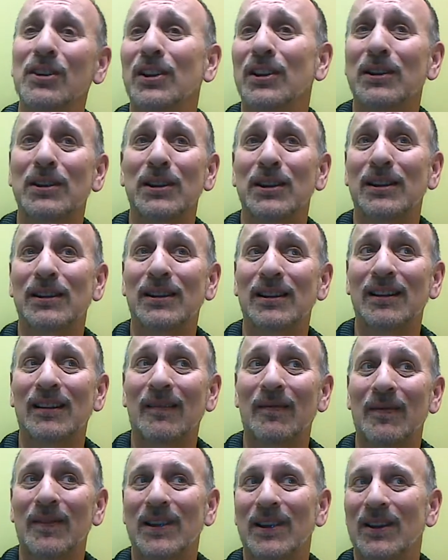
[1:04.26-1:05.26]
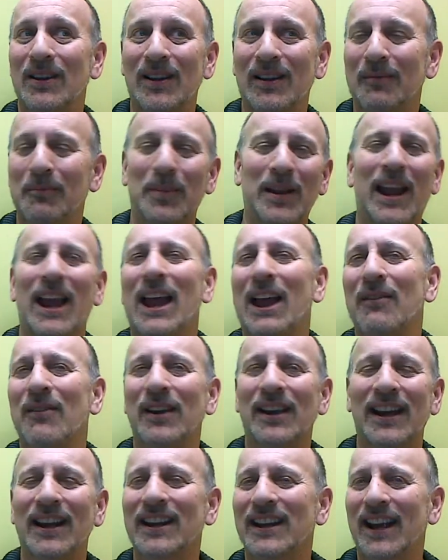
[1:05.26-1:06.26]
really, you know, be
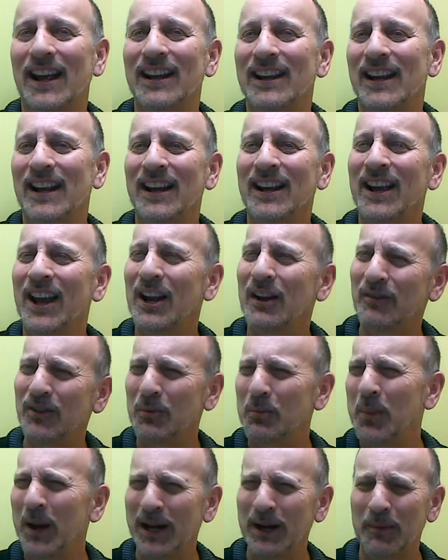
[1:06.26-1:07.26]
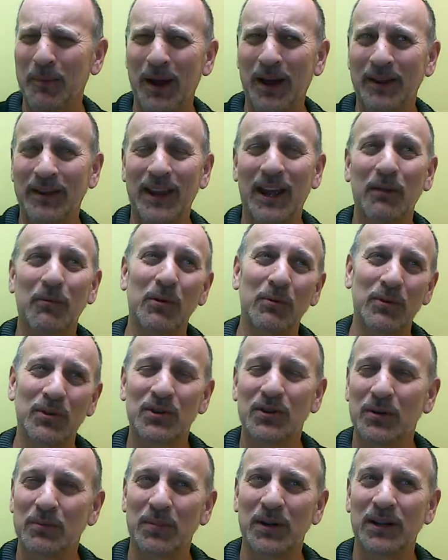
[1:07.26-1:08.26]
having any kind of debate about that. What we
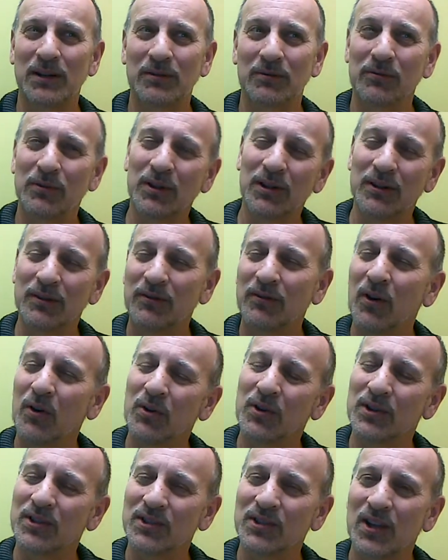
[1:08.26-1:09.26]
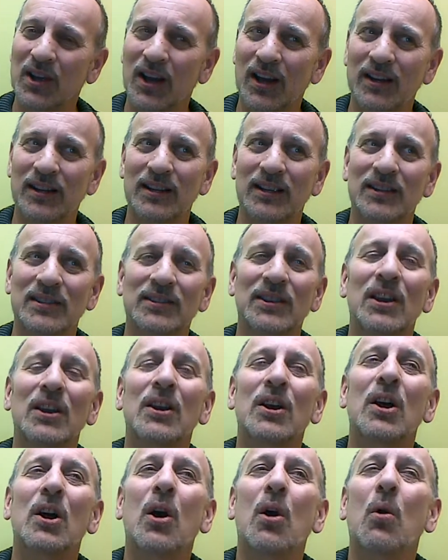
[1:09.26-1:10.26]
should be really focused on is
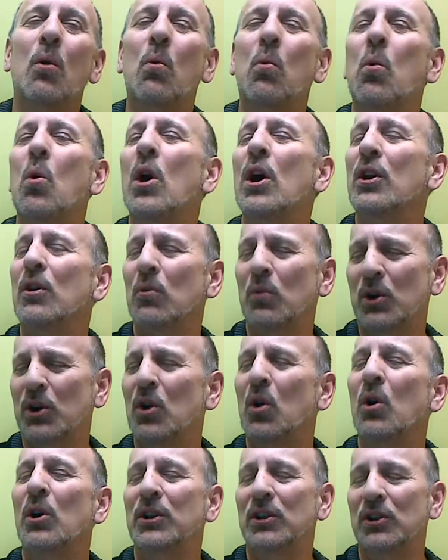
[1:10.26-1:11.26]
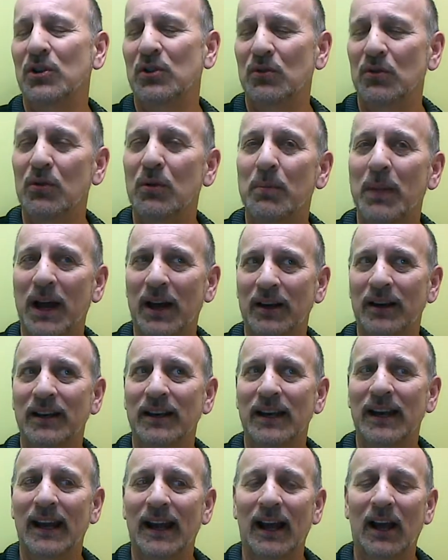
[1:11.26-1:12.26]
what are we going to do about it
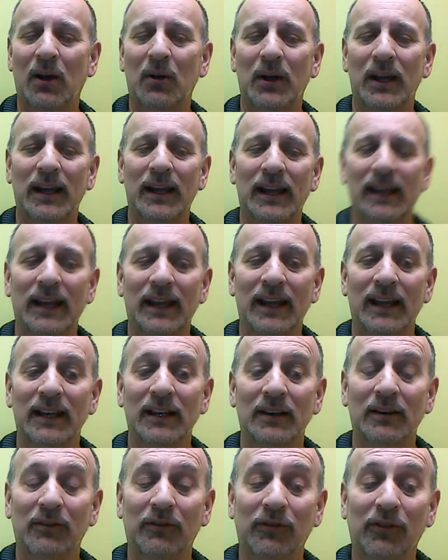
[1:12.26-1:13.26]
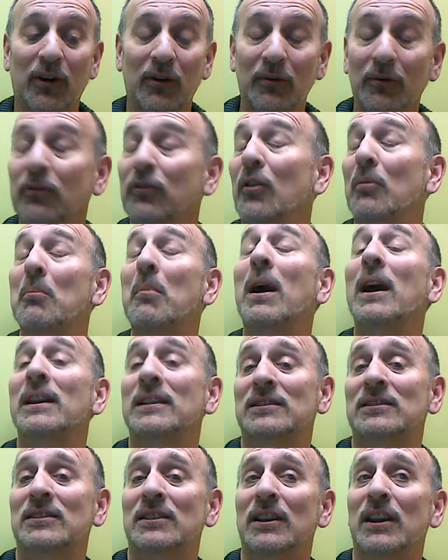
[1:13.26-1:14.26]
now? And from my
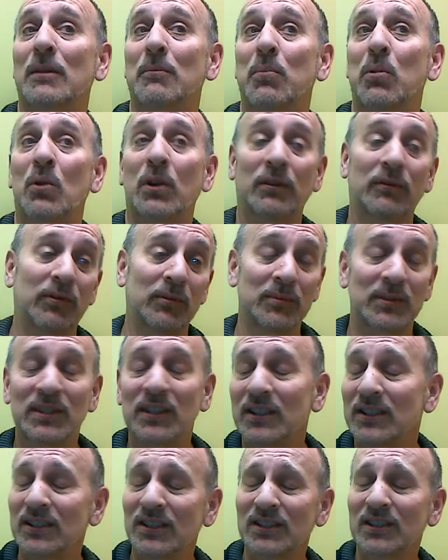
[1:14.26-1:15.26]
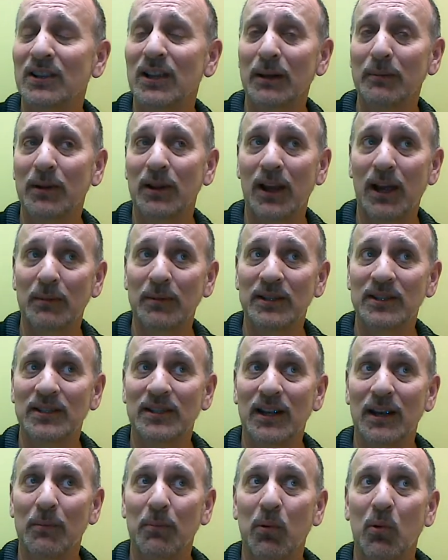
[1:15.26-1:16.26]
standpoint, from Citizens Climate Lobby
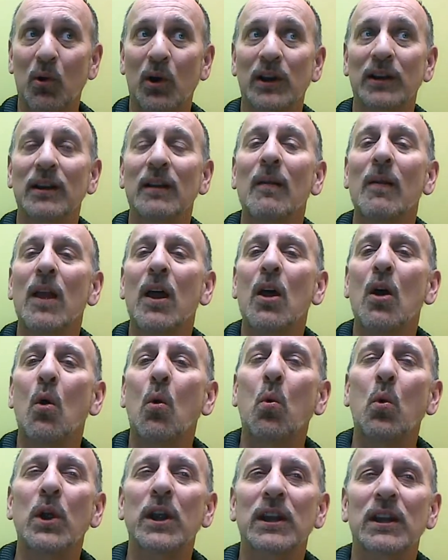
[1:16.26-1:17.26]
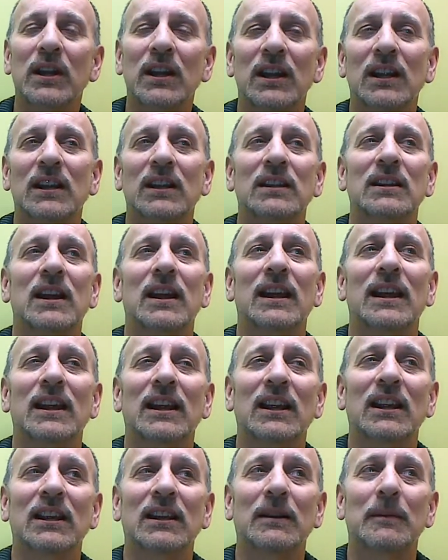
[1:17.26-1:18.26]
standpoint, we need
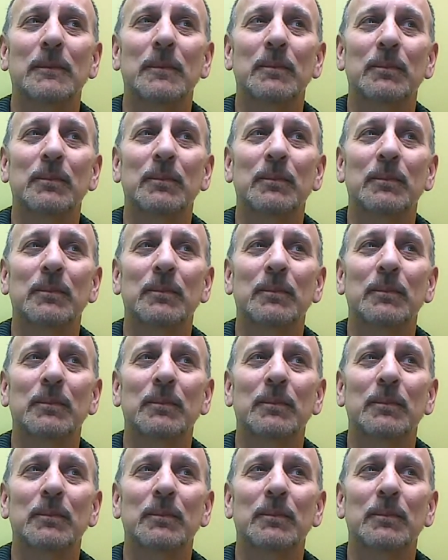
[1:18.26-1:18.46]
a